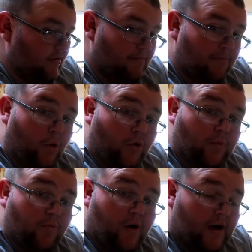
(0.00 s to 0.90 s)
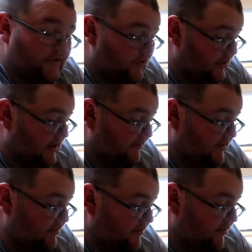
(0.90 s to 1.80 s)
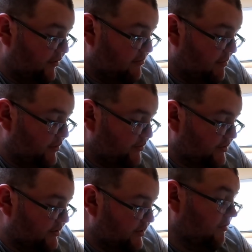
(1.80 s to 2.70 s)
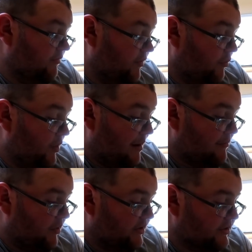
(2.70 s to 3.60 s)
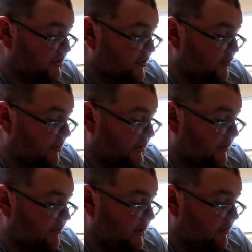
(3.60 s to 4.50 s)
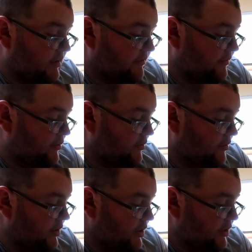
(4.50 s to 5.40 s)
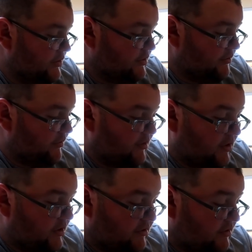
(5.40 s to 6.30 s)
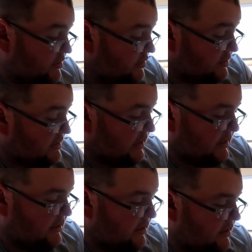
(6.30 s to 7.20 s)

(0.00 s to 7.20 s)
more than one, you can have different viewing modes for camera 1 and 2, 1 and 3, 1 and 4. You can see